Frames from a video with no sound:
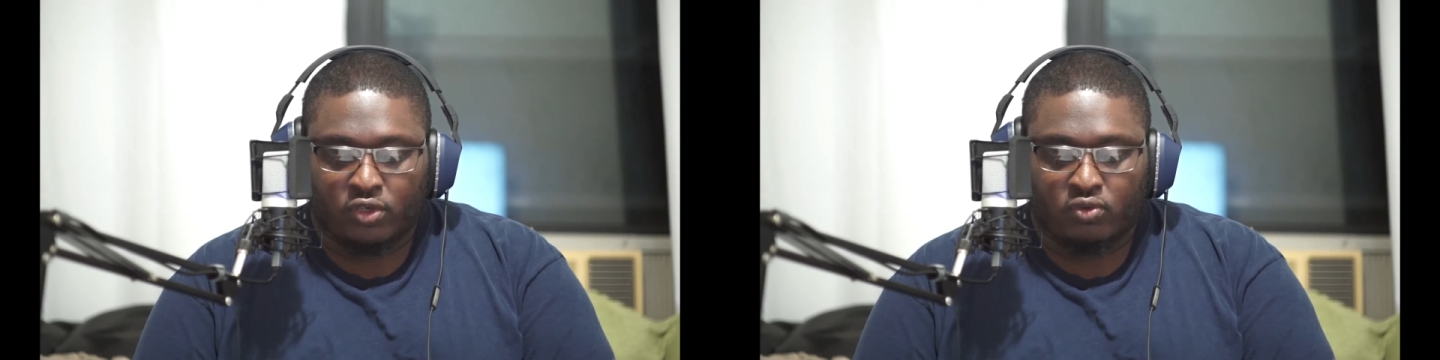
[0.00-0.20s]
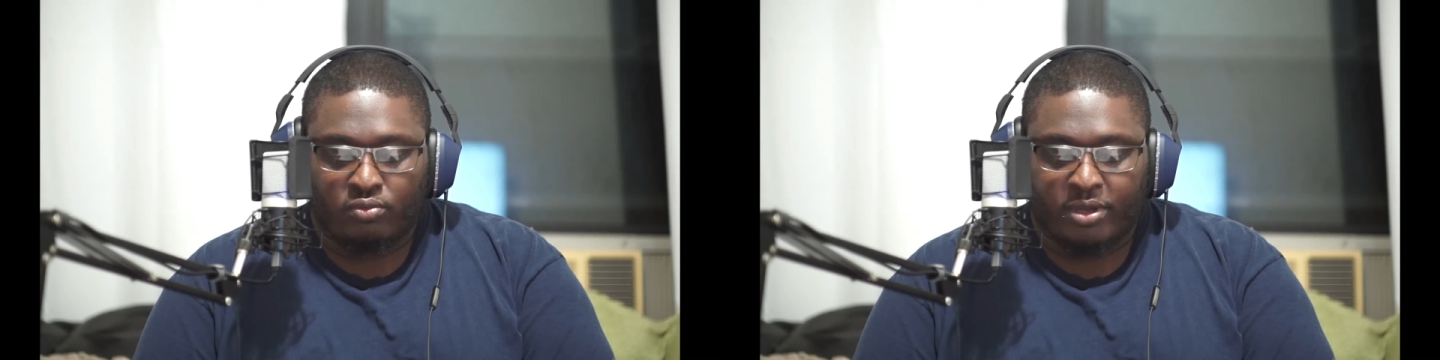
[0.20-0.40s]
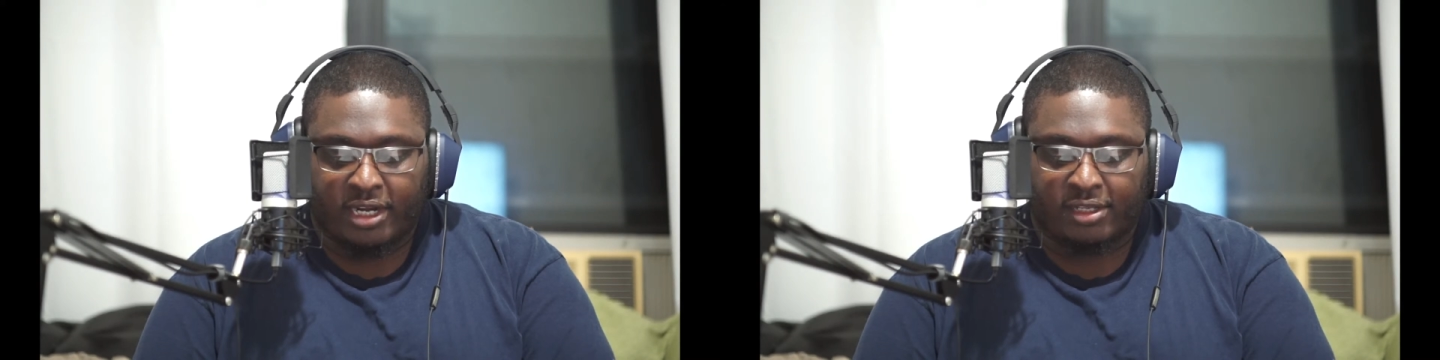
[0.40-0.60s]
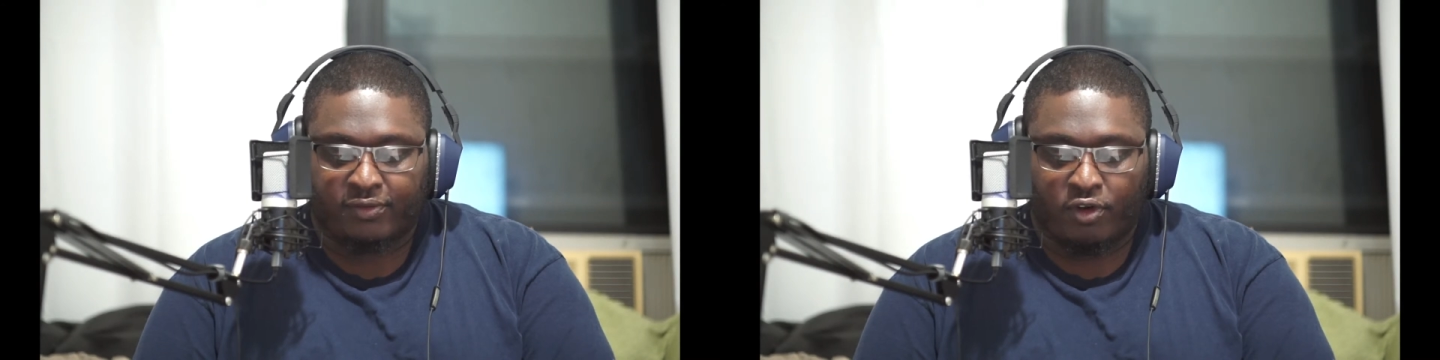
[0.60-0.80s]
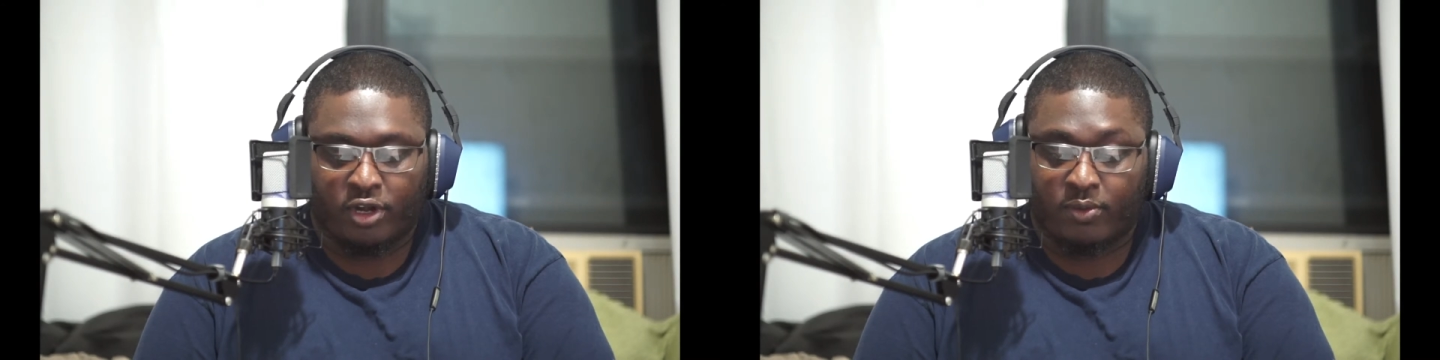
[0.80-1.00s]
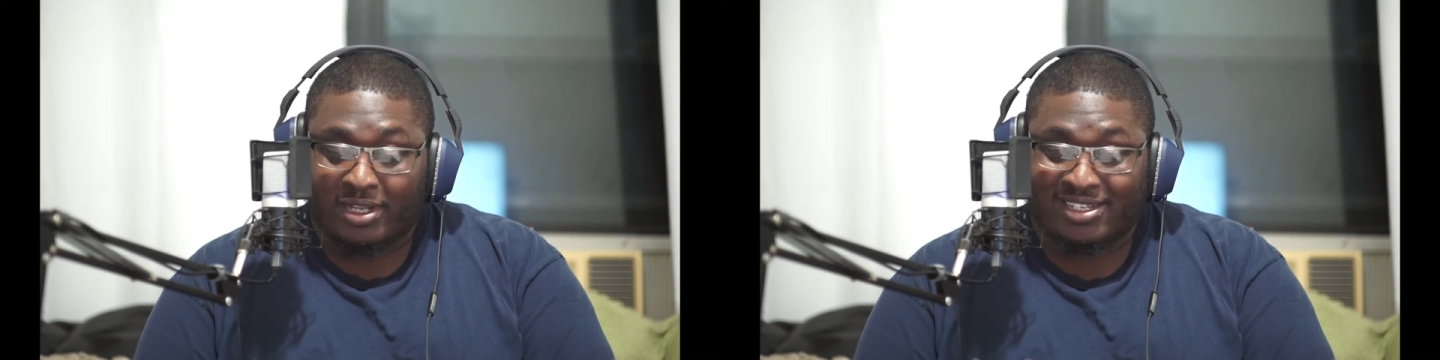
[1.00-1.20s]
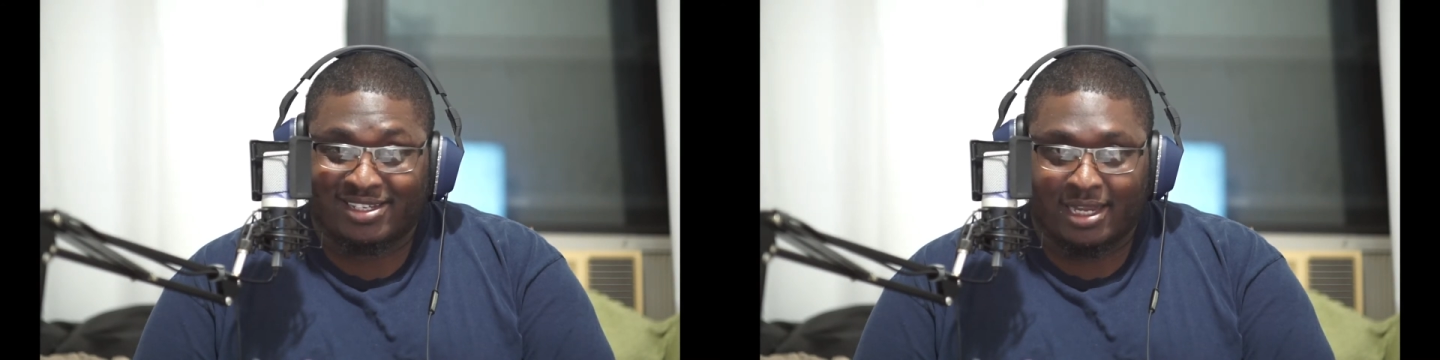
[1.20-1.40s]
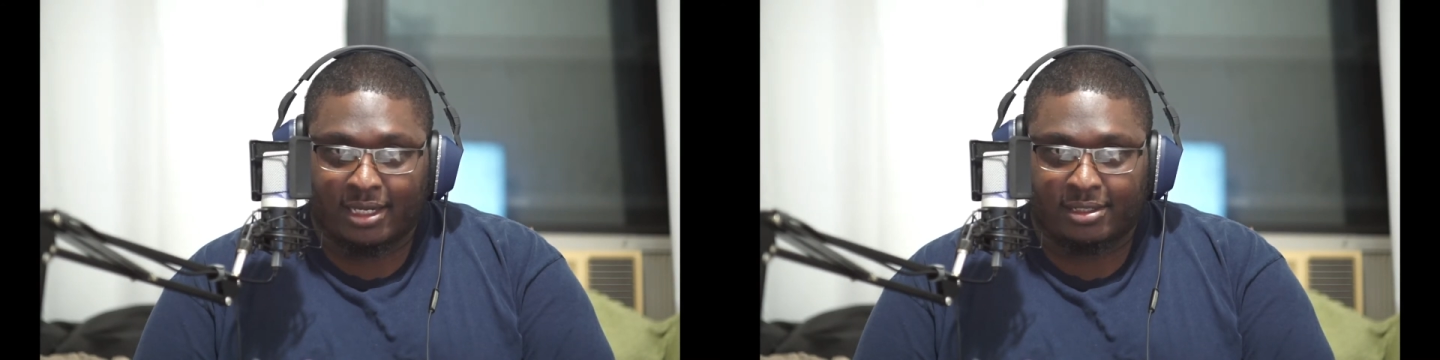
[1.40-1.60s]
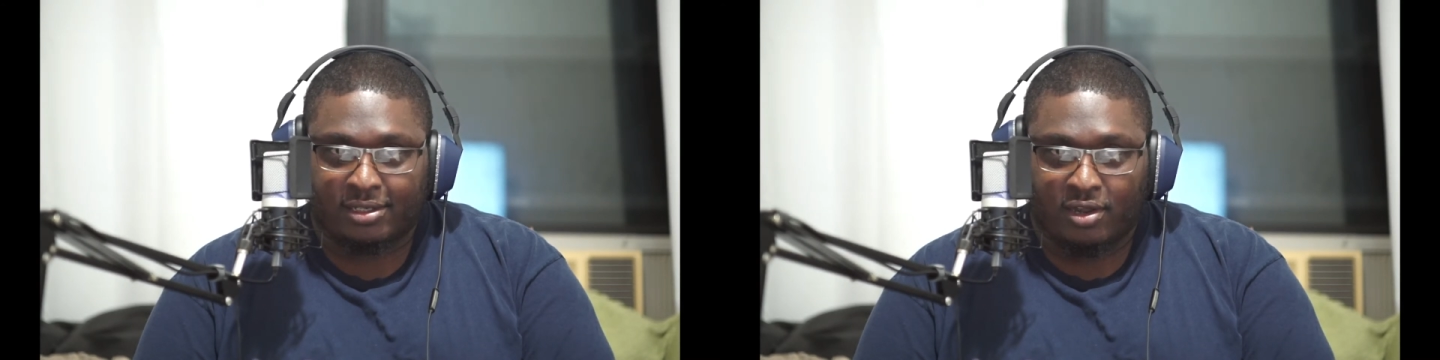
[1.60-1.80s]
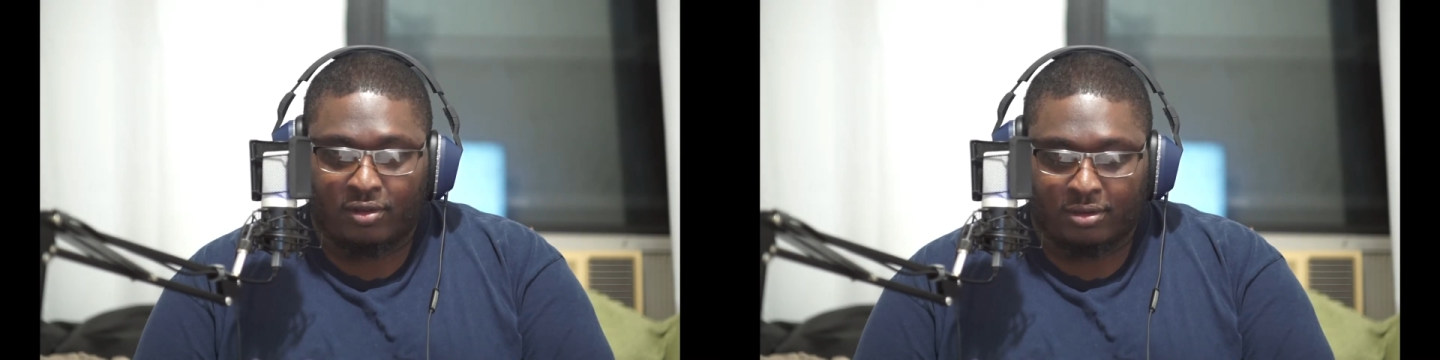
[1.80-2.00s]
2 minutes 41 seconds
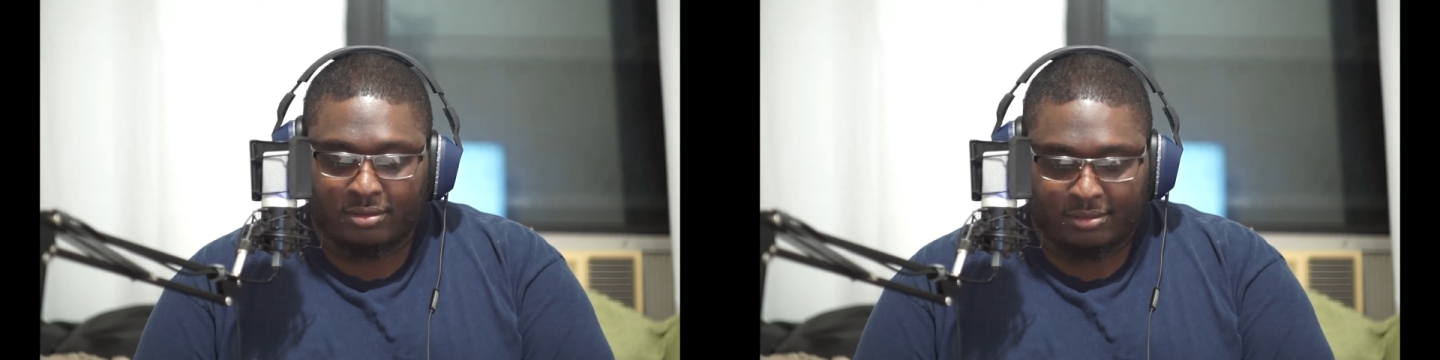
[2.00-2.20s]
long.